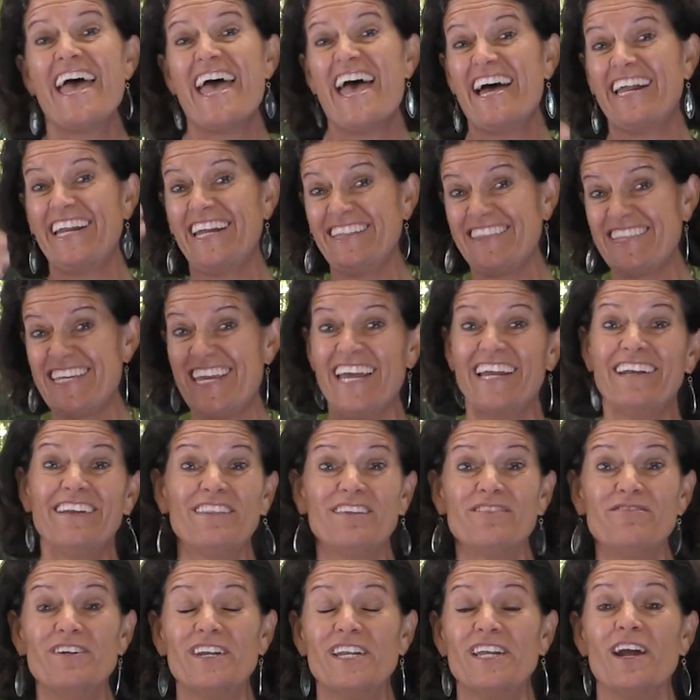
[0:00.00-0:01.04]
and at the end of
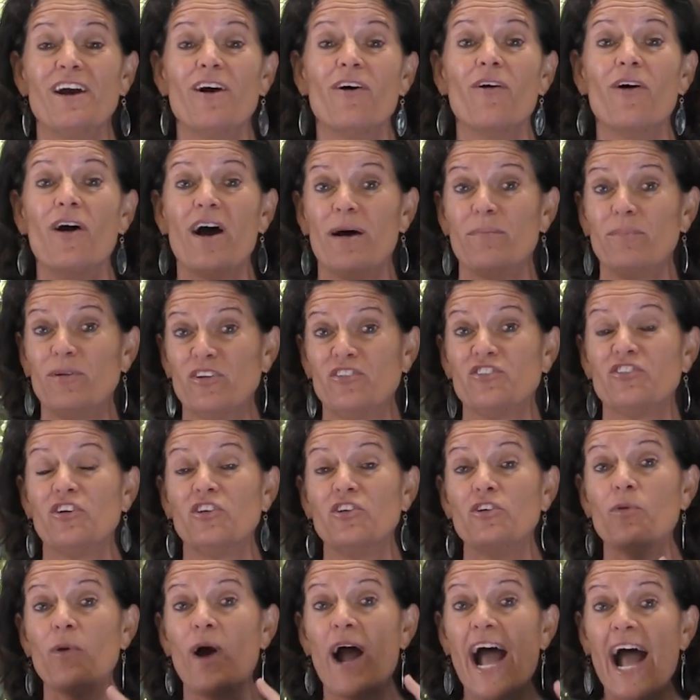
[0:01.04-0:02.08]
the video, I'm going to show
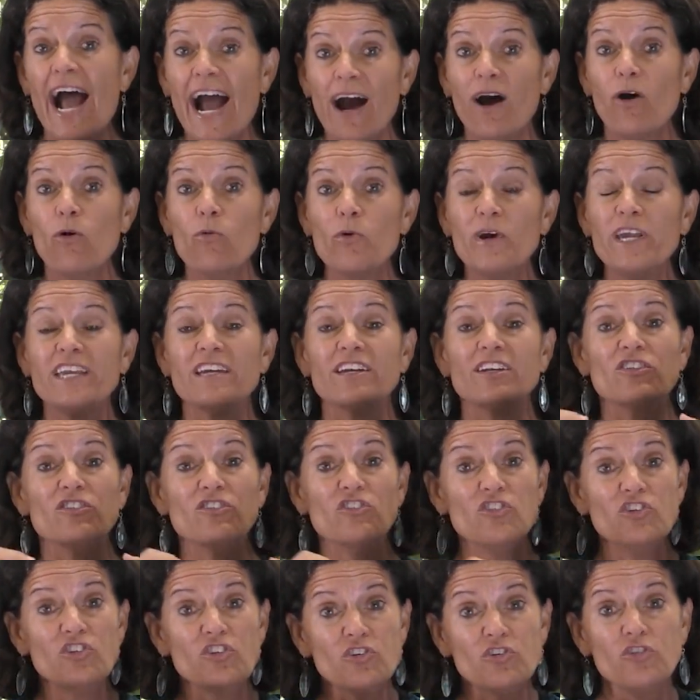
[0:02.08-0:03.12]
you how we
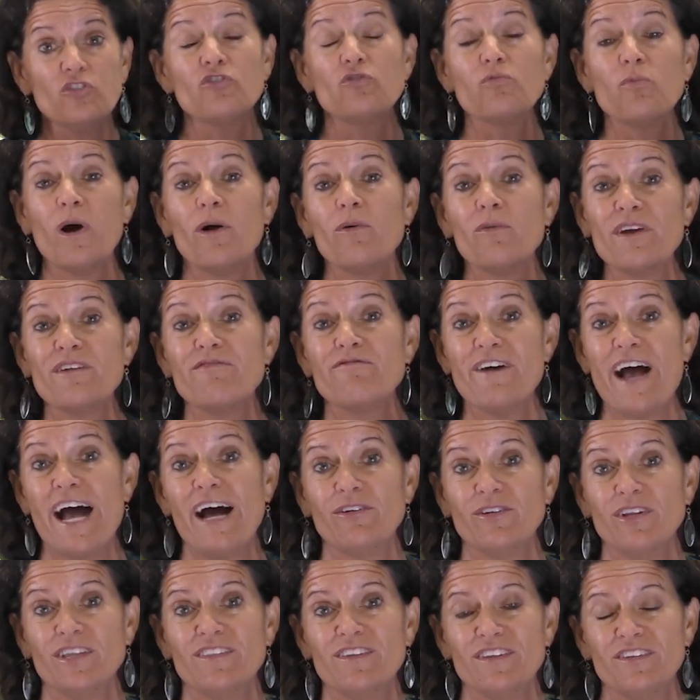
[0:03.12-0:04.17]
can use what we
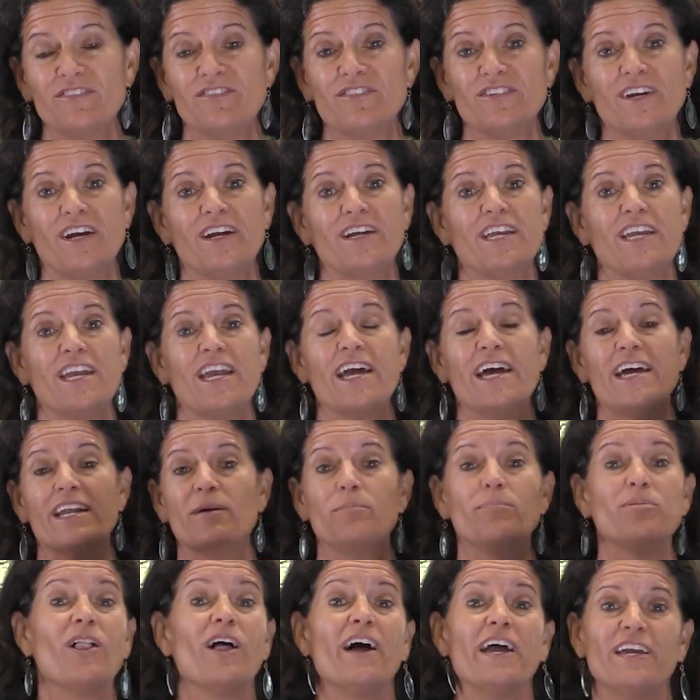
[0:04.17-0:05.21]
found in this study and
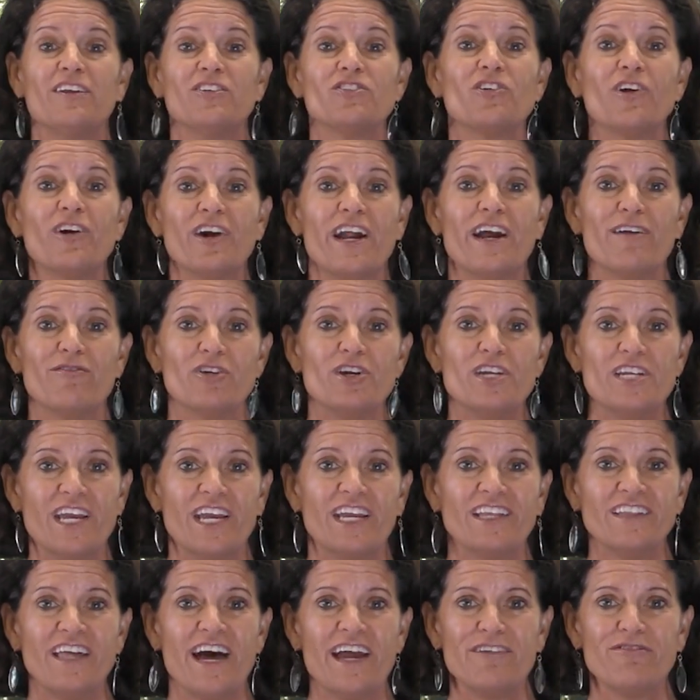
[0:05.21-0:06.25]
apply it to our
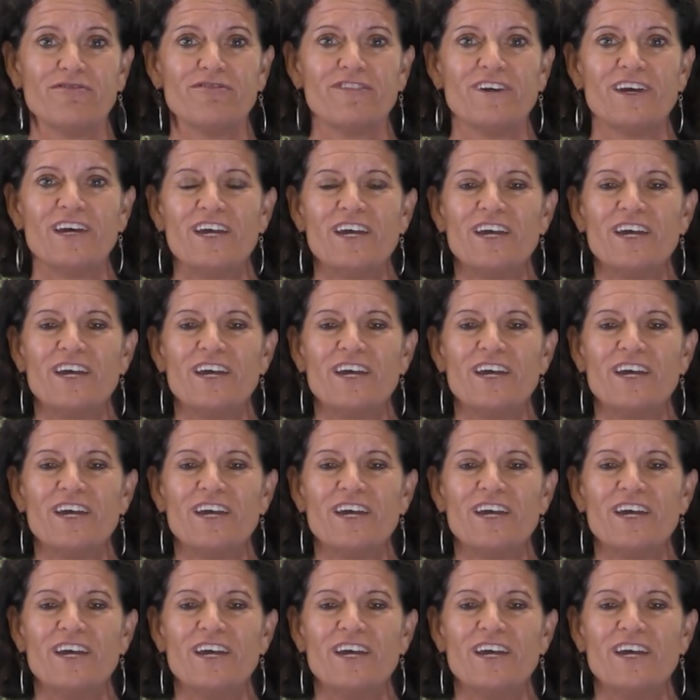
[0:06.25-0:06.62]
everyday life.